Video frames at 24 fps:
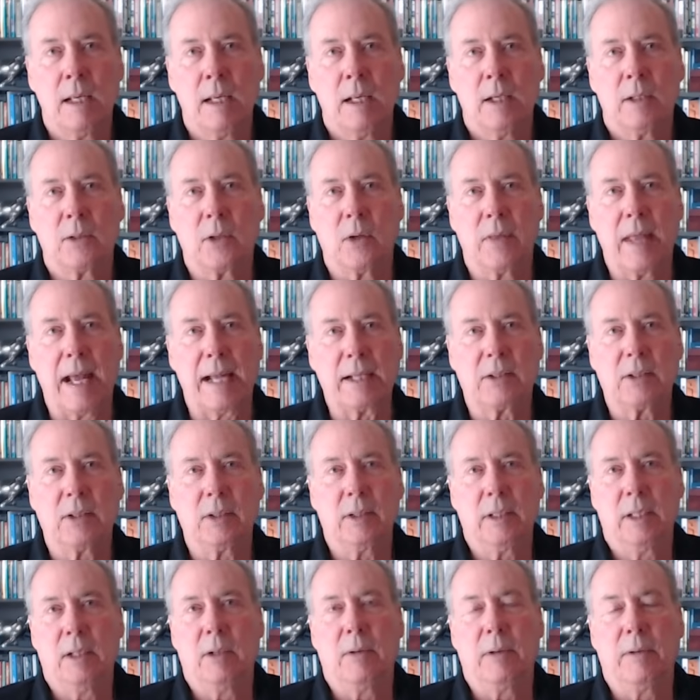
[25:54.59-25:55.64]
So that's
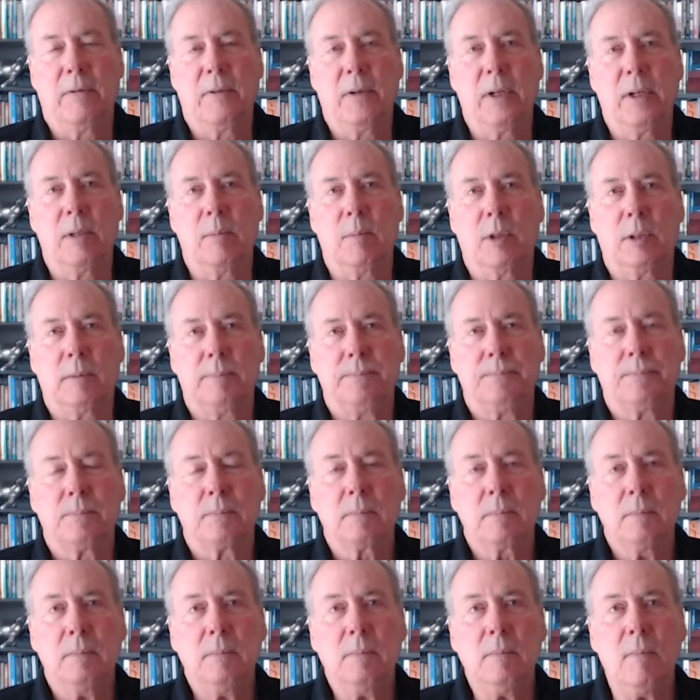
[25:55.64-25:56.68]
irrefutable.
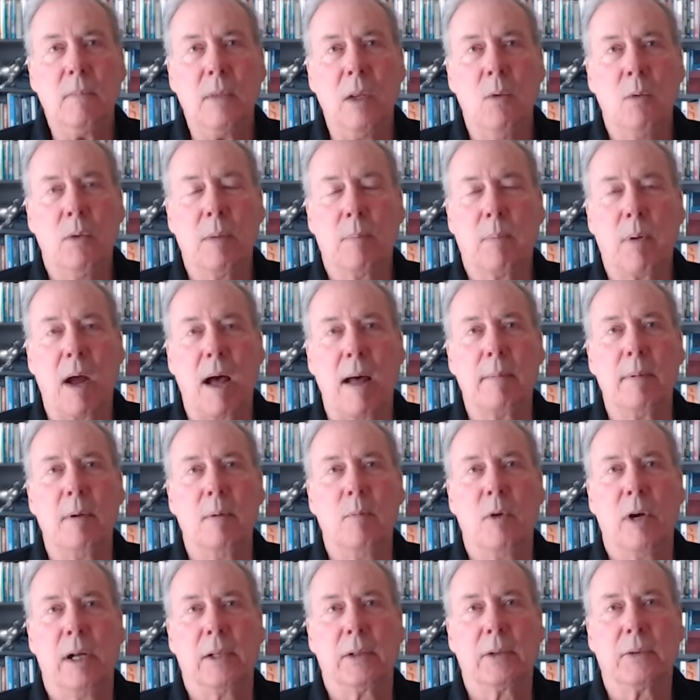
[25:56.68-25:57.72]
The problem
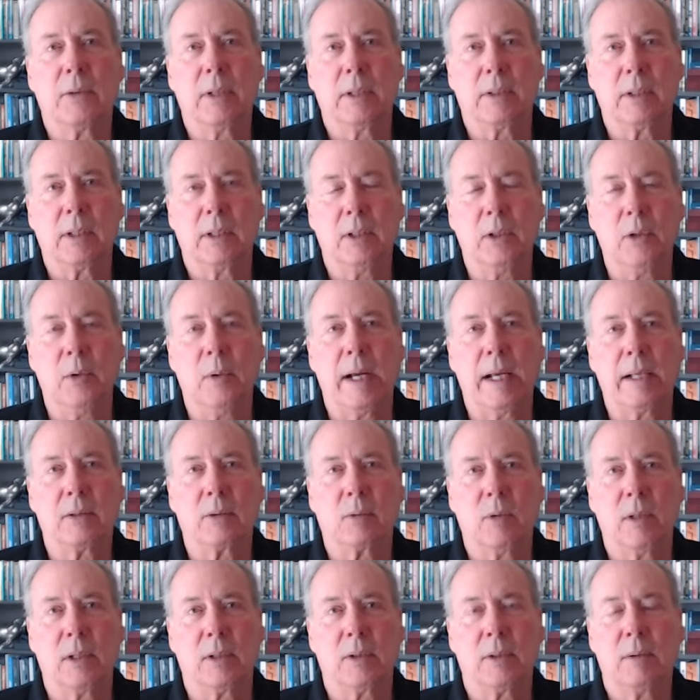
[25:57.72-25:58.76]
was that the U S
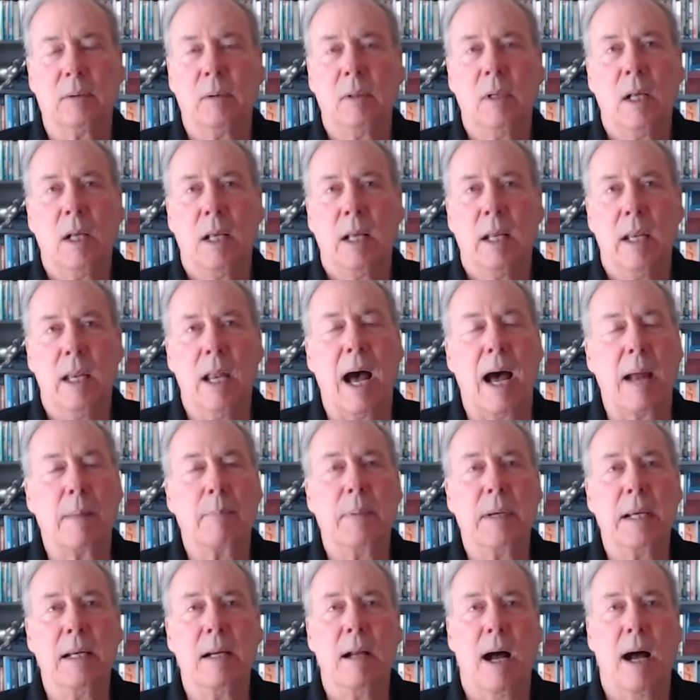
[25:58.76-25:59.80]
was not
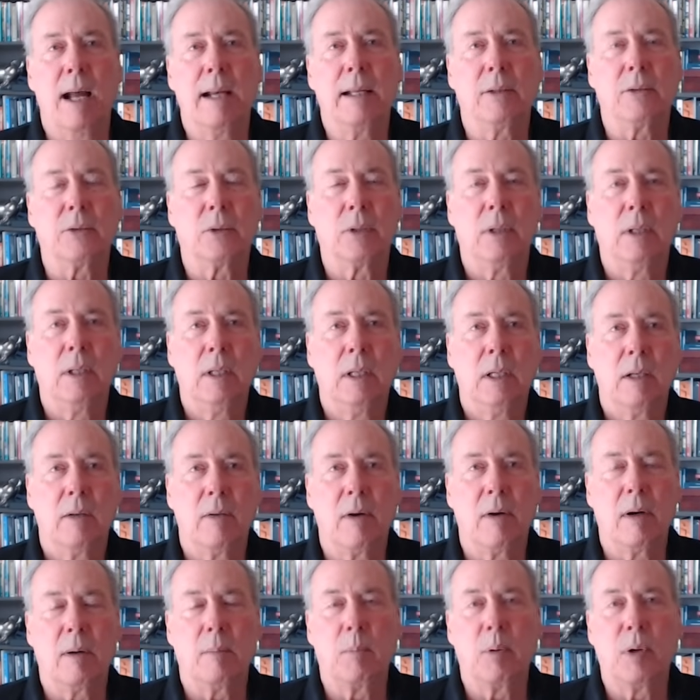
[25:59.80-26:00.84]
being honest.
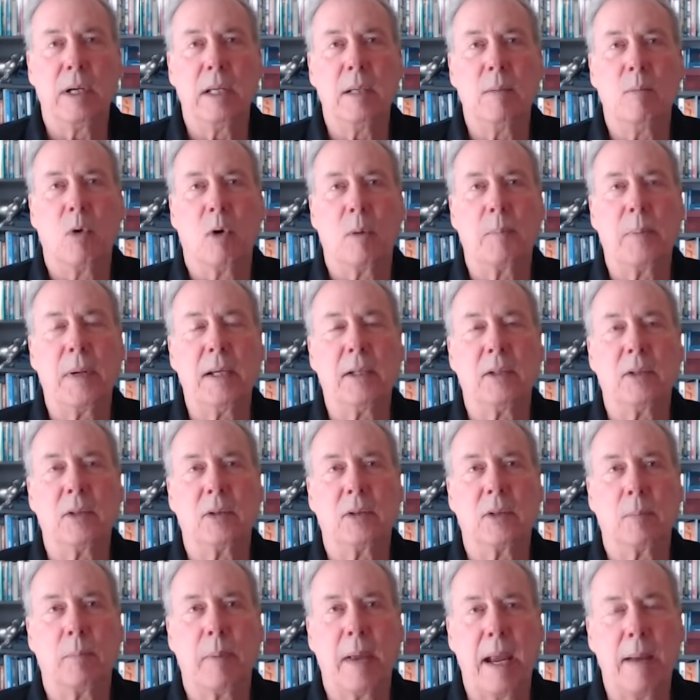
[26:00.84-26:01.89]
They were printing more
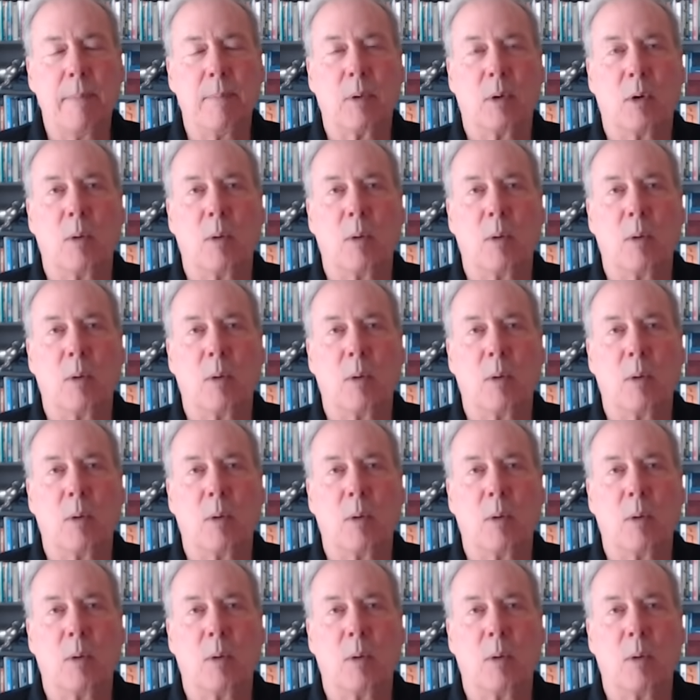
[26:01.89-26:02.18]
pieces of paper